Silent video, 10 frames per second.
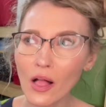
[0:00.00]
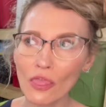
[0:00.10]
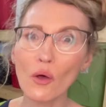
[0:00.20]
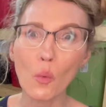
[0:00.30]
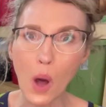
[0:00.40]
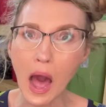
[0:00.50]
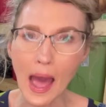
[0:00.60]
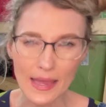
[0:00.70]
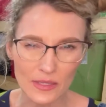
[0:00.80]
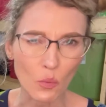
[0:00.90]
the
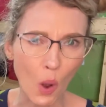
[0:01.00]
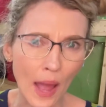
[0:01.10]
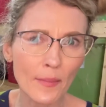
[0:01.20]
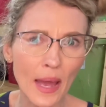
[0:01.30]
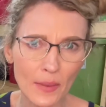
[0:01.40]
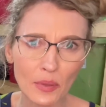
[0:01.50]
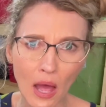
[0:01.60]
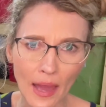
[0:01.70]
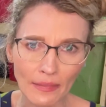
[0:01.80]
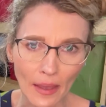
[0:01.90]
whys. Why am I
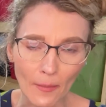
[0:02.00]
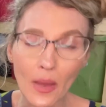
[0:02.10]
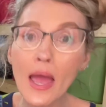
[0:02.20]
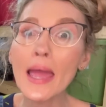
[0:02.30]
applying them?